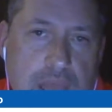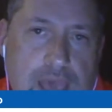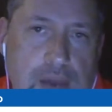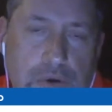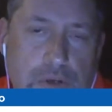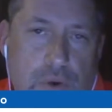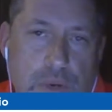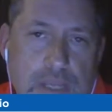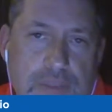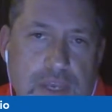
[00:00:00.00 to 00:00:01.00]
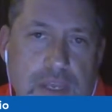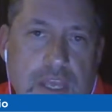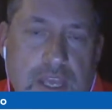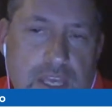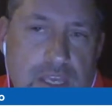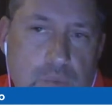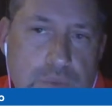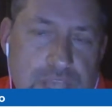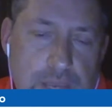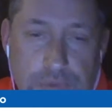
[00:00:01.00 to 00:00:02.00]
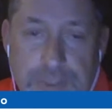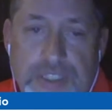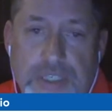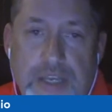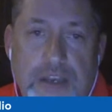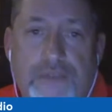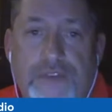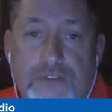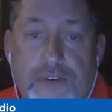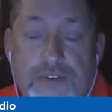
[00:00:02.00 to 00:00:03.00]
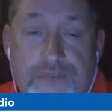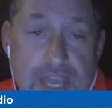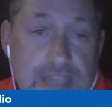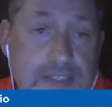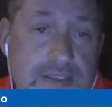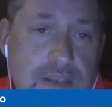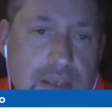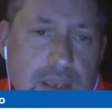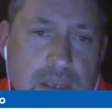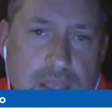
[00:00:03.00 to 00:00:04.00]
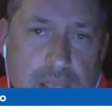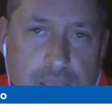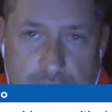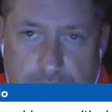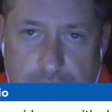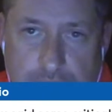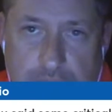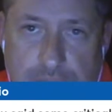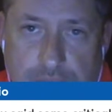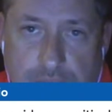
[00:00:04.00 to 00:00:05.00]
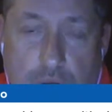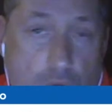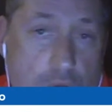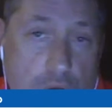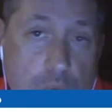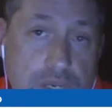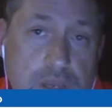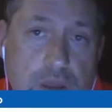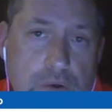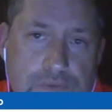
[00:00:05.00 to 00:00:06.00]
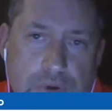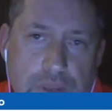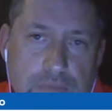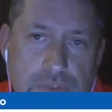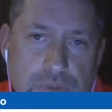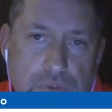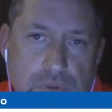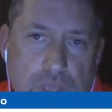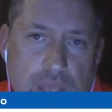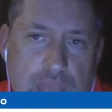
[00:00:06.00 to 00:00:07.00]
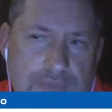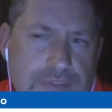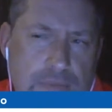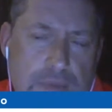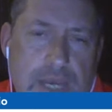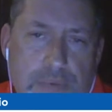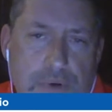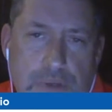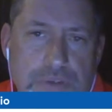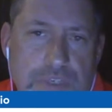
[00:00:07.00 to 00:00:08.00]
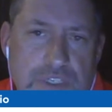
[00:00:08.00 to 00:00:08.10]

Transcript: I don't agree that he was able to see enough of a face in the car window for him to have somebody produce a